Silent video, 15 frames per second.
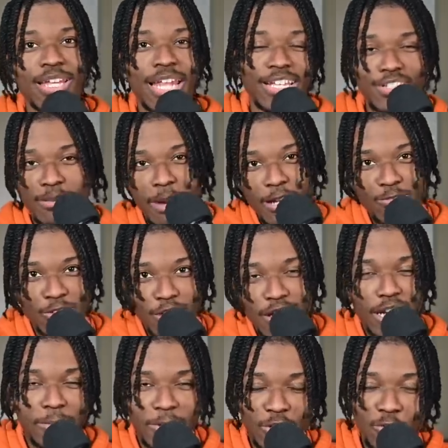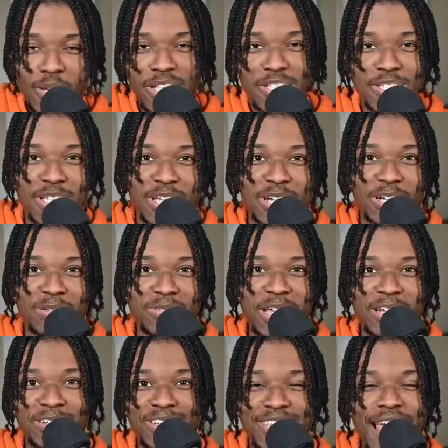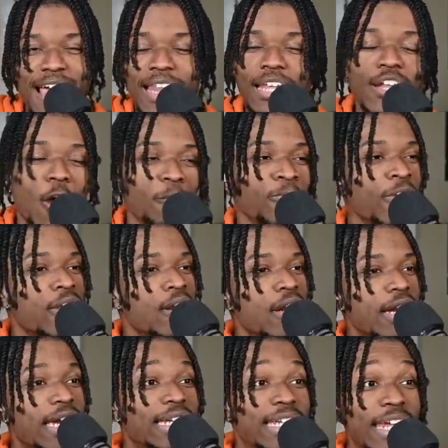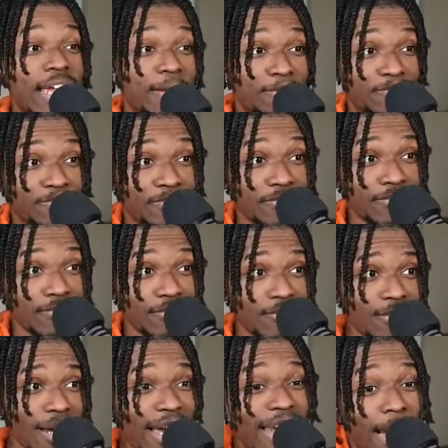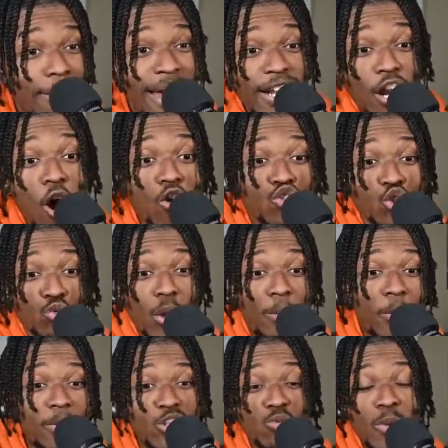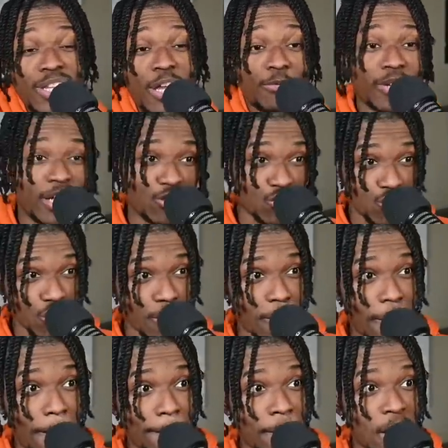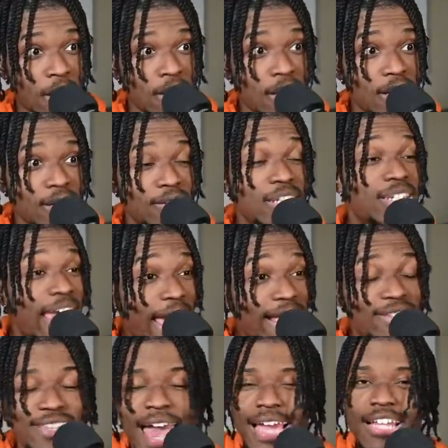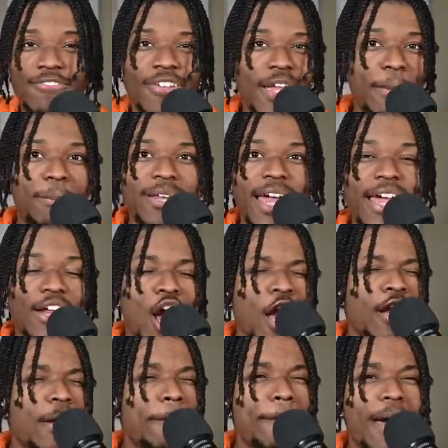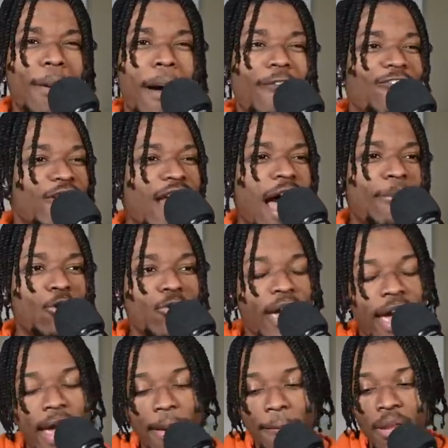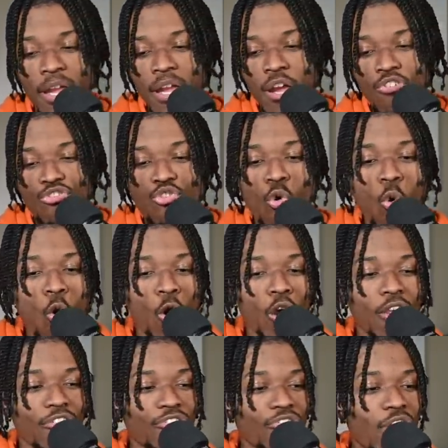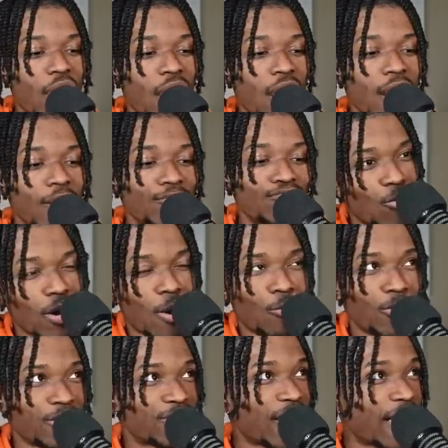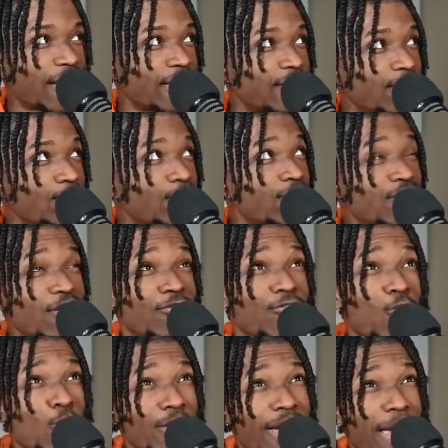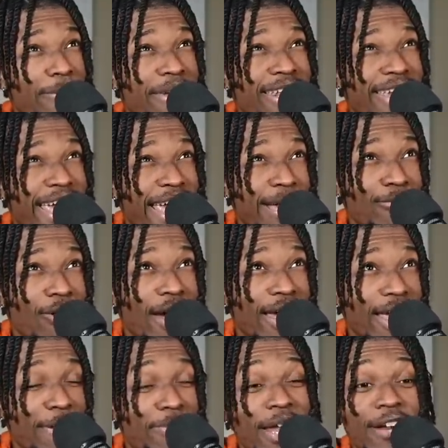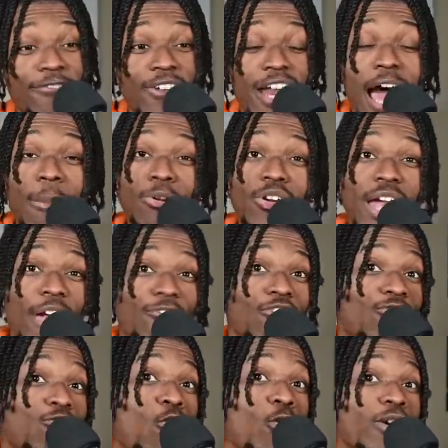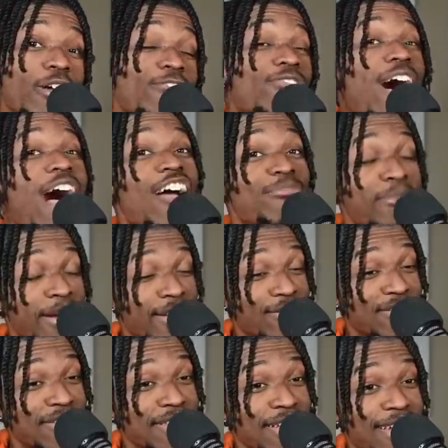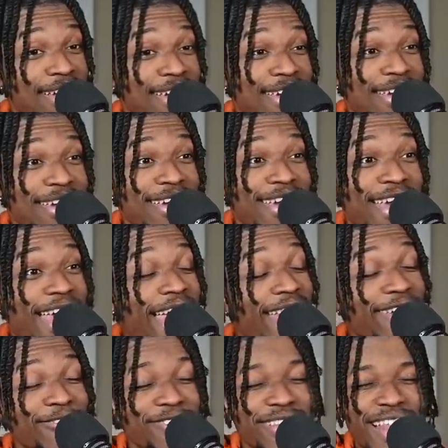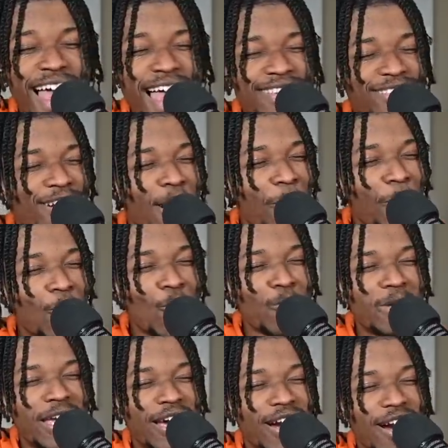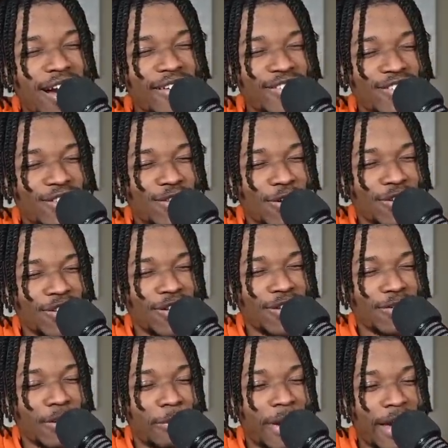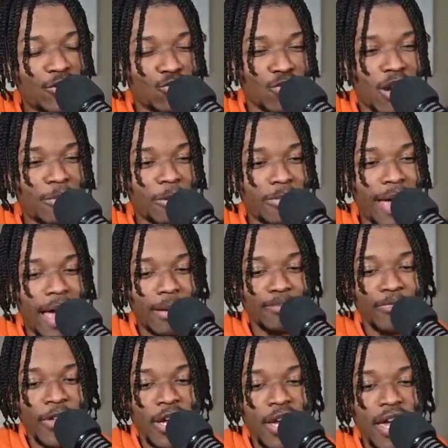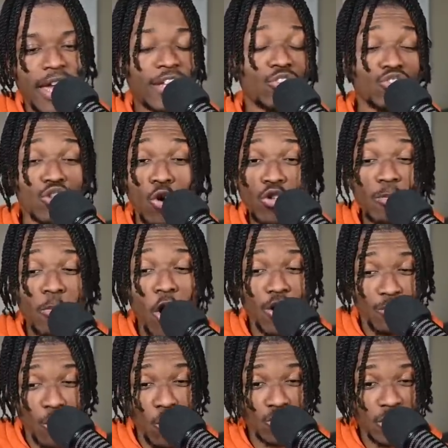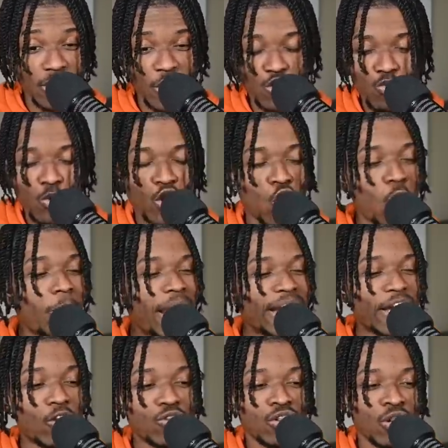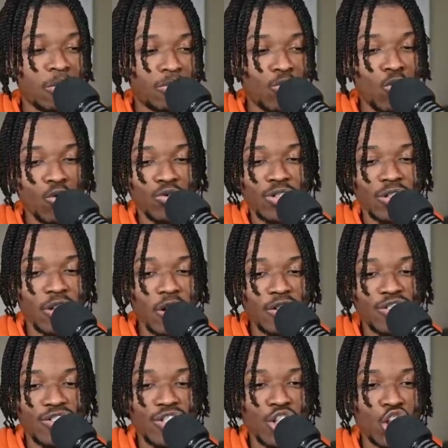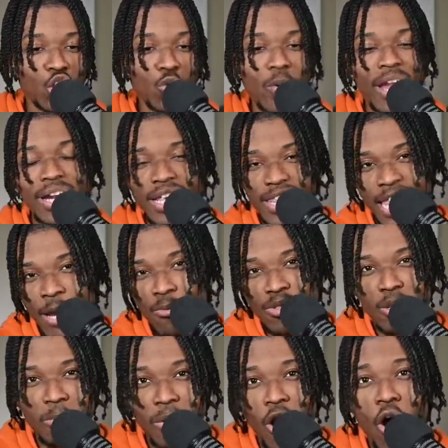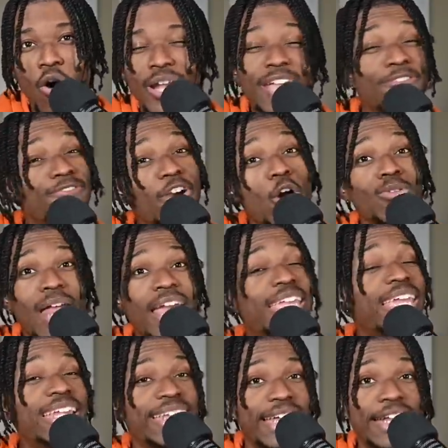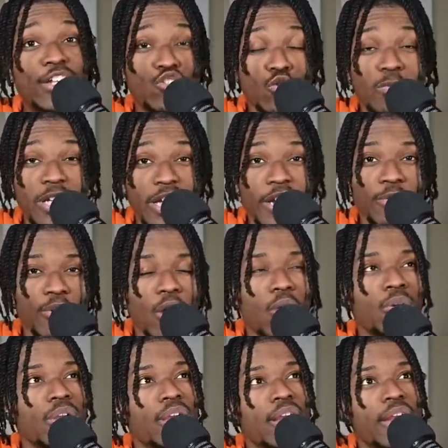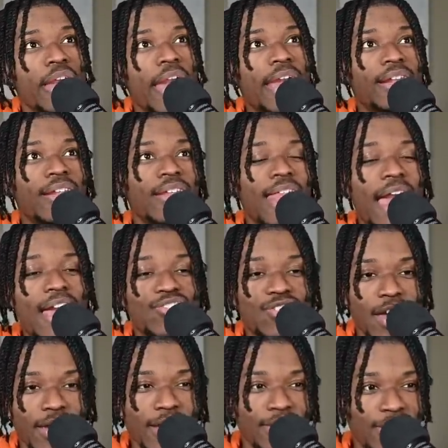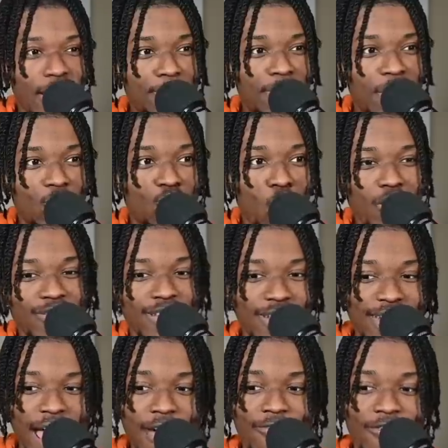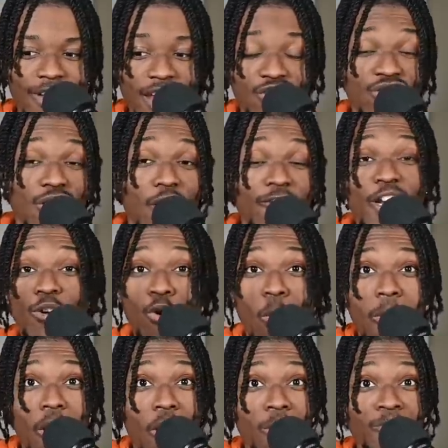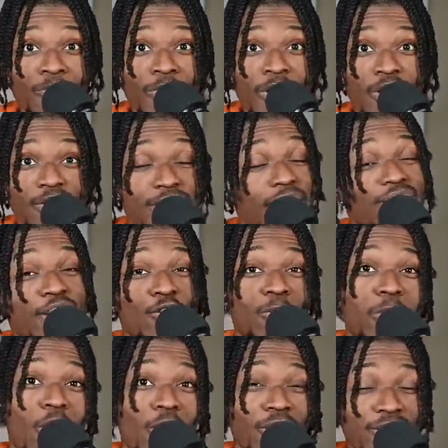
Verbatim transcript: like somebody was looking at my tweets, you know what I'm saying, on the sideline. No, he did. And it might have caused a ripple between their relationship. Today, Zach LaVine played a, a phenomenal game for uh, what I want to say was it a 48 minute game, right? He played a phenomenal game for 45 minutes. And those last couple, because the the, the Pacers are coming back, and there's no DeMar DeRozan in this one. Nobody else in the Bulls looks to do anything with the ball. He felt like he needed to be hero. And the last shot he attempted was the definition of hero ball. Shout out to Hero Ball, a